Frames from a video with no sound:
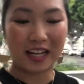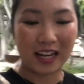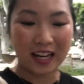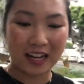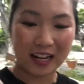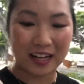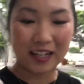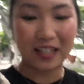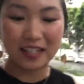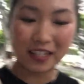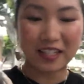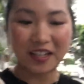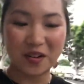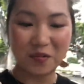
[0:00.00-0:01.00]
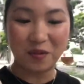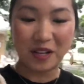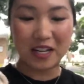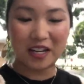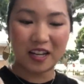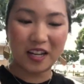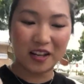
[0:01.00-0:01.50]
and
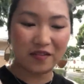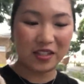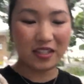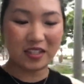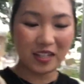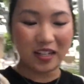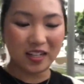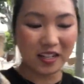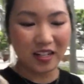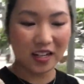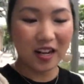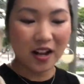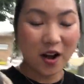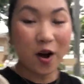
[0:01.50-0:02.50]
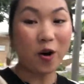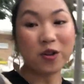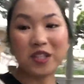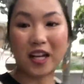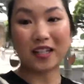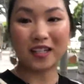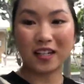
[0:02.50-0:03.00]
we visited Old
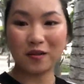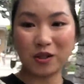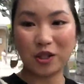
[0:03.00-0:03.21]
Tustin, which